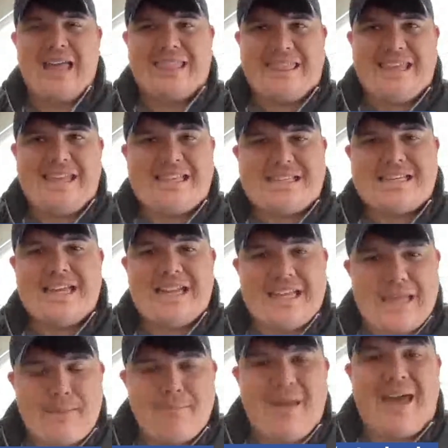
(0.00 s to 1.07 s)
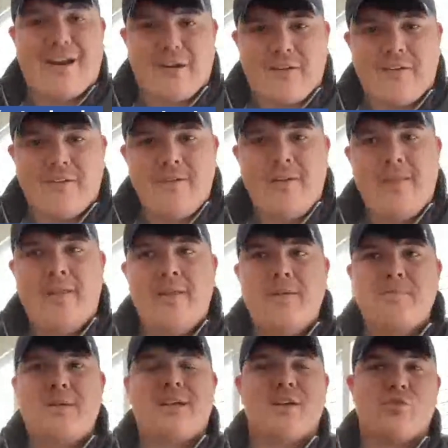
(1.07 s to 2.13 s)
I think it's going to get better
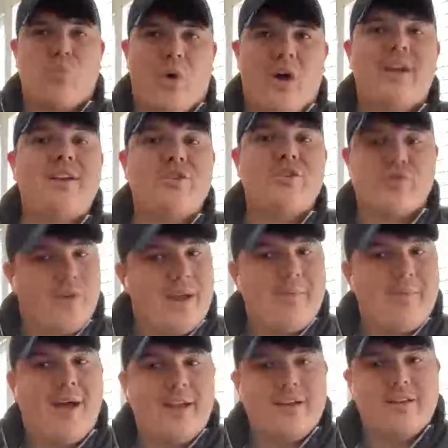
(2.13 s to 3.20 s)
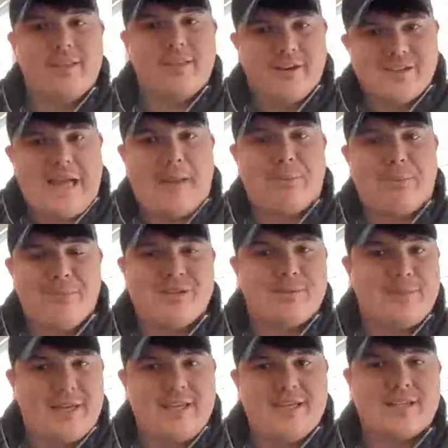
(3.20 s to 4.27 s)
because, one, Draymond, there's
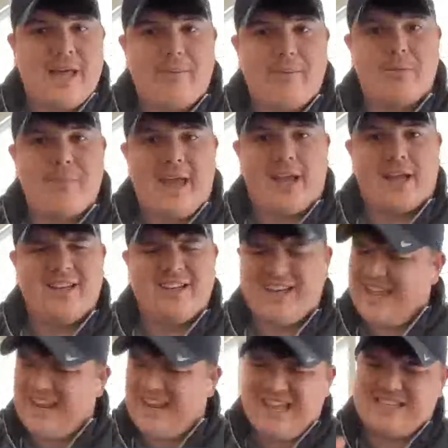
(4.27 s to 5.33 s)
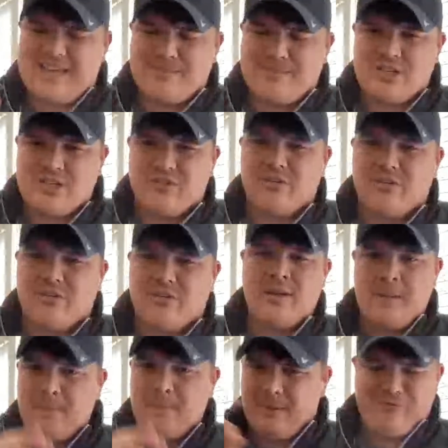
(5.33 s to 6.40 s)
optimism that he's coming back. Not anytime soon,
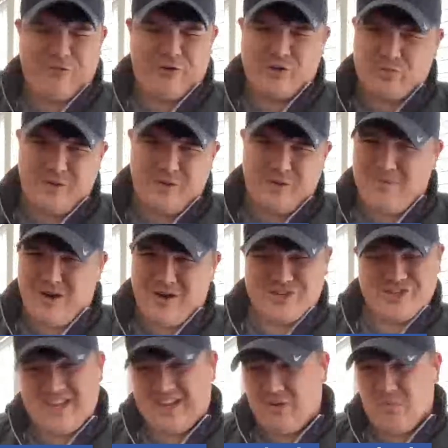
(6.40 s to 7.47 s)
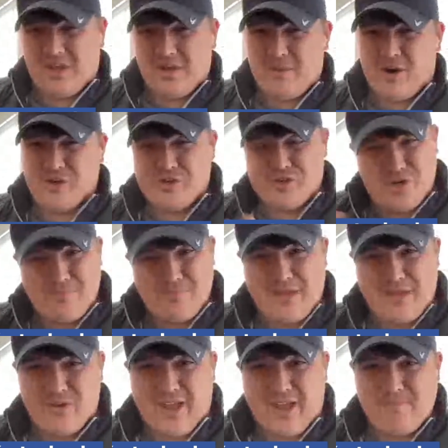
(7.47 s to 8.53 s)
but first week of March, second week of March should
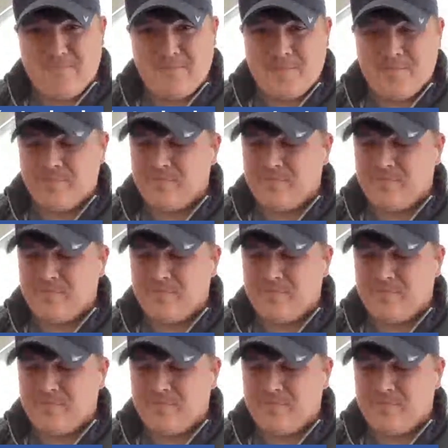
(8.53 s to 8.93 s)
be okay.